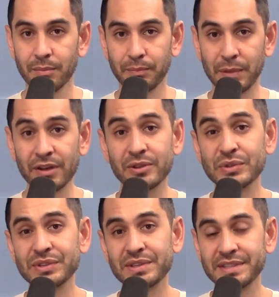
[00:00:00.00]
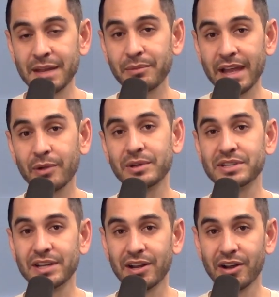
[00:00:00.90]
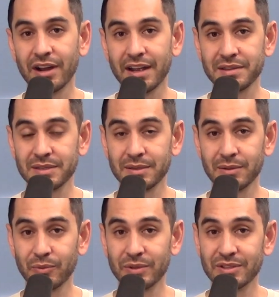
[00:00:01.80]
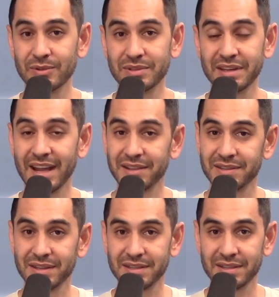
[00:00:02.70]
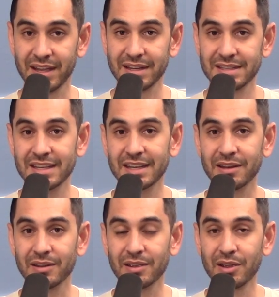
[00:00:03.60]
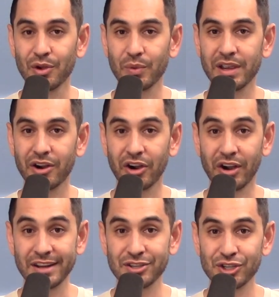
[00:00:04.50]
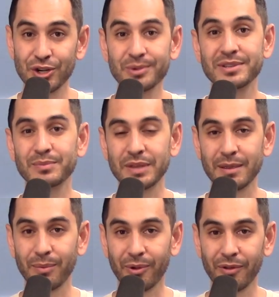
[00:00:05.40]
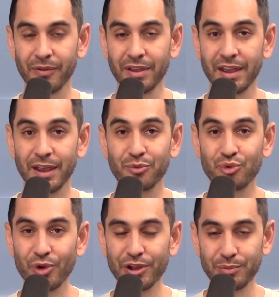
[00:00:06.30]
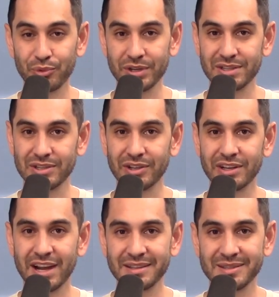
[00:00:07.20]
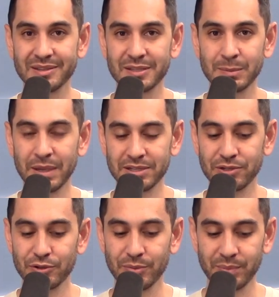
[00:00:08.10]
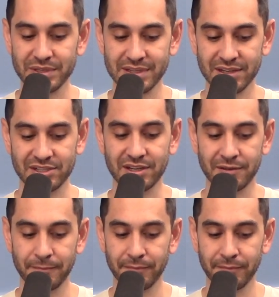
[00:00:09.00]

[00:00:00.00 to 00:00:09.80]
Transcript: Peter uses the same language here as was used in Exodus 19. We are a chosen people, a royal priesthood, God's special possession.